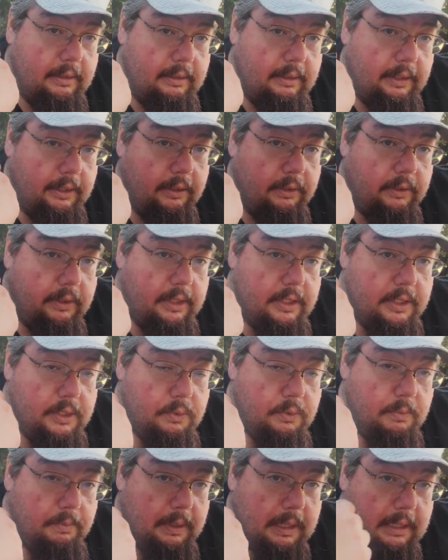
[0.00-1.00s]
the girl
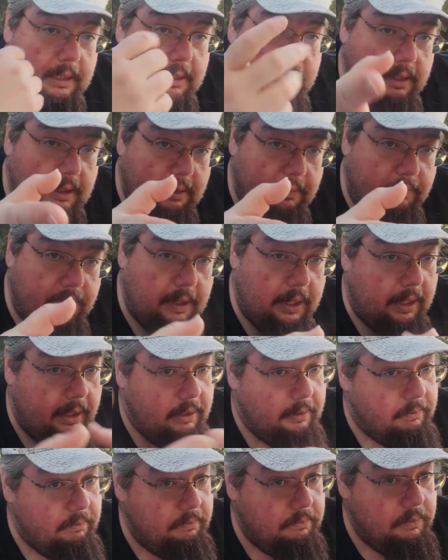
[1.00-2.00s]
comes with me. If
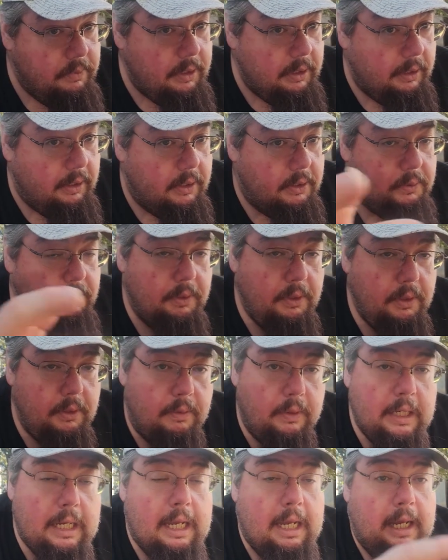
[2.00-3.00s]
not, she goes with
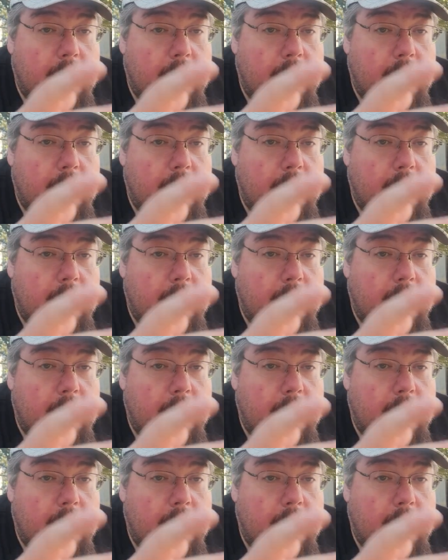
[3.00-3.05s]
you.